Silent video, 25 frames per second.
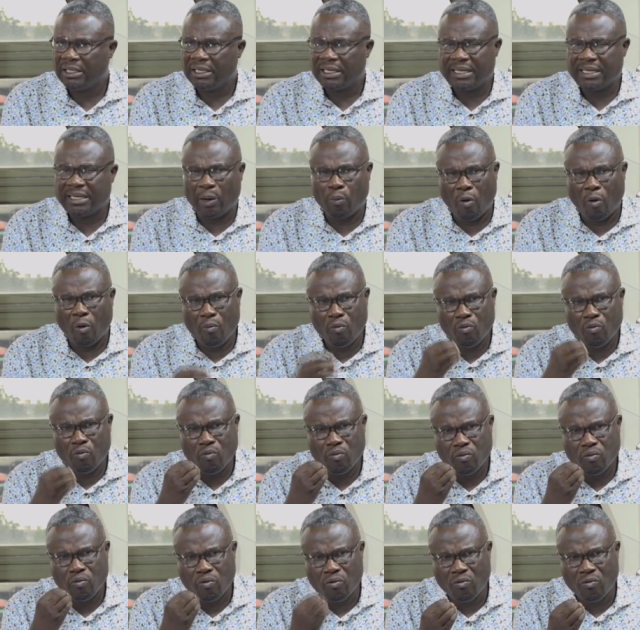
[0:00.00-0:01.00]
na
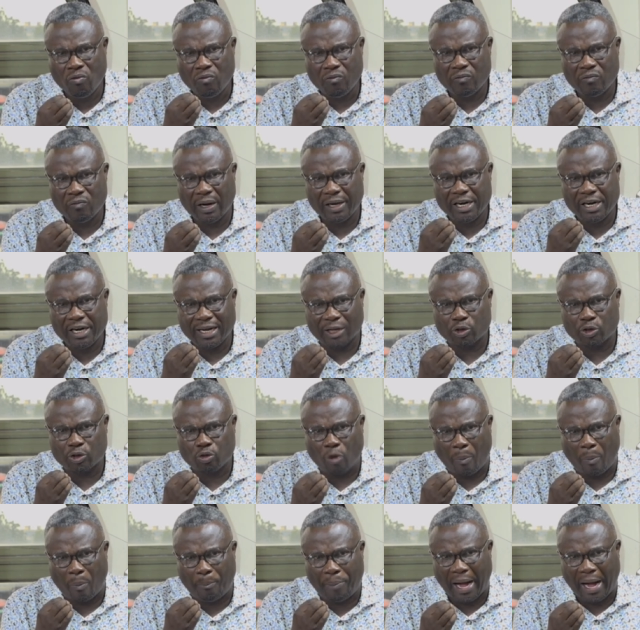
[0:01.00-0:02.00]
womu hun and it
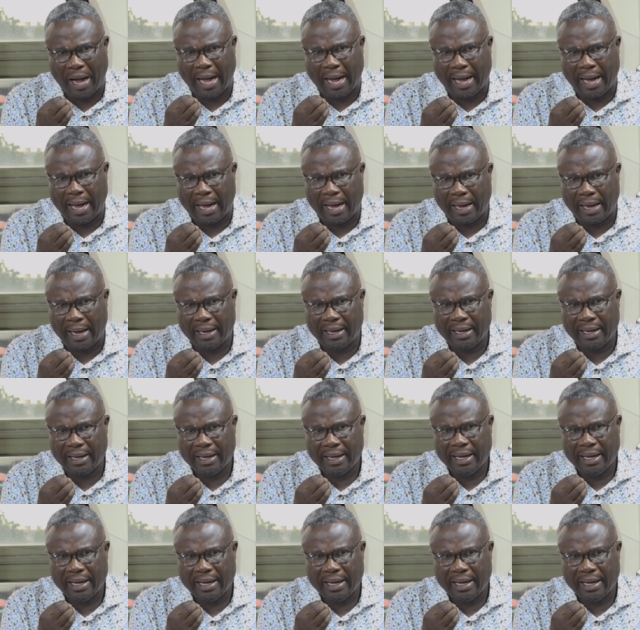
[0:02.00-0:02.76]
so pa